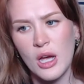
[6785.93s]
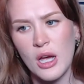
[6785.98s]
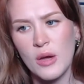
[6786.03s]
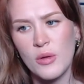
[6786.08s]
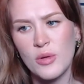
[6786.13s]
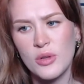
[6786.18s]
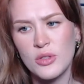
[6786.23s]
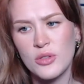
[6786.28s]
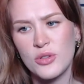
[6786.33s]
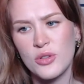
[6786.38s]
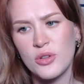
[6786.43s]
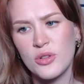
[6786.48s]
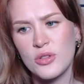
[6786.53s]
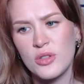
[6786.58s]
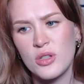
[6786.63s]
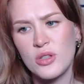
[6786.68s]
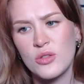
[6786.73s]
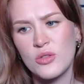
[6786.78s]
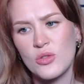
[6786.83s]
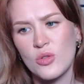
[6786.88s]
I want
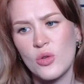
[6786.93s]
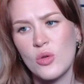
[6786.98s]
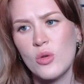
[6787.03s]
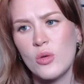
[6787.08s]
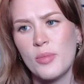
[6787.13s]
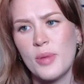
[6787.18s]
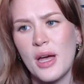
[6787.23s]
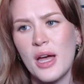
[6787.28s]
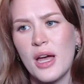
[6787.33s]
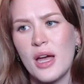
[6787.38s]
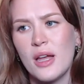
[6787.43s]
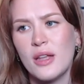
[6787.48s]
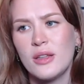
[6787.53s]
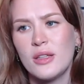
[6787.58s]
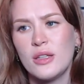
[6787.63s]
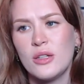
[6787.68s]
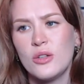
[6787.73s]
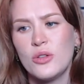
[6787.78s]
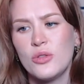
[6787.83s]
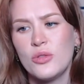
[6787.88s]
Cerise so
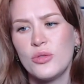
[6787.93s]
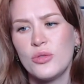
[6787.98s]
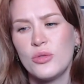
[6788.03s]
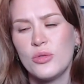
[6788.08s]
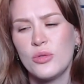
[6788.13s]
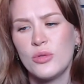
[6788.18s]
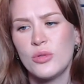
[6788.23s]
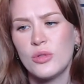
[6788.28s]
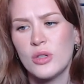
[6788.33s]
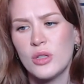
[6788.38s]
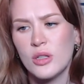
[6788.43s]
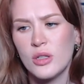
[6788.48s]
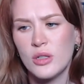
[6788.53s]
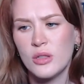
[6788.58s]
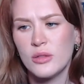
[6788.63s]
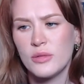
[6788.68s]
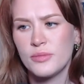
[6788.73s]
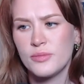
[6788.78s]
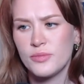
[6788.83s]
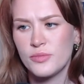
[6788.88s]
badly, dude.
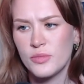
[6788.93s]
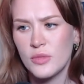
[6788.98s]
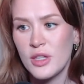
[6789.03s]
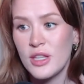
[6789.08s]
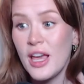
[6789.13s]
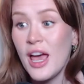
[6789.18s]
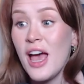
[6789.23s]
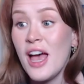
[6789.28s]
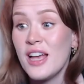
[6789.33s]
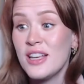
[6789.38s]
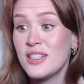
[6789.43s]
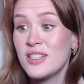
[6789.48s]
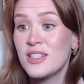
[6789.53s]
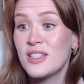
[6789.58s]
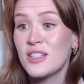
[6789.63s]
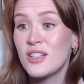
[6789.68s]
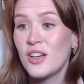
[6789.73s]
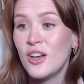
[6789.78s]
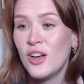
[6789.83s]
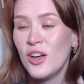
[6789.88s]

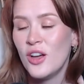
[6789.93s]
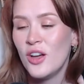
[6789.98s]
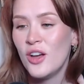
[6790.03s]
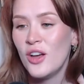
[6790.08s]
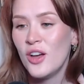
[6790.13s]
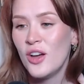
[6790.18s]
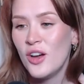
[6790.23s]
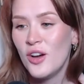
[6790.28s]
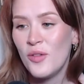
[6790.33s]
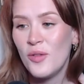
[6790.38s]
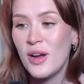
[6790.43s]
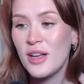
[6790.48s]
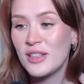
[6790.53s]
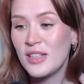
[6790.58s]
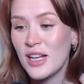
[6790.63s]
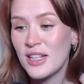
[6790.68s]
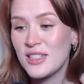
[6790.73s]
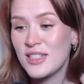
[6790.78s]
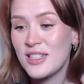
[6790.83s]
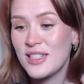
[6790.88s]
Yes! Wait,
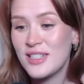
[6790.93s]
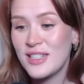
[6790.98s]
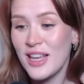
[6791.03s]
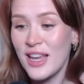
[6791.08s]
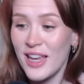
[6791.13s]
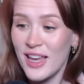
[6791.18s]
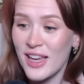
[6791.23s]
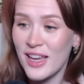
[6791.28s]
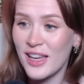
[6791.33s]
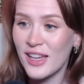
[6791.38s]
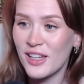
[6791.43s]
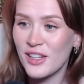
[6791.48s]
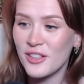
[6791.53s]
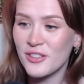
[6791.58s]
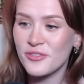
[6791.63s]
that's sick!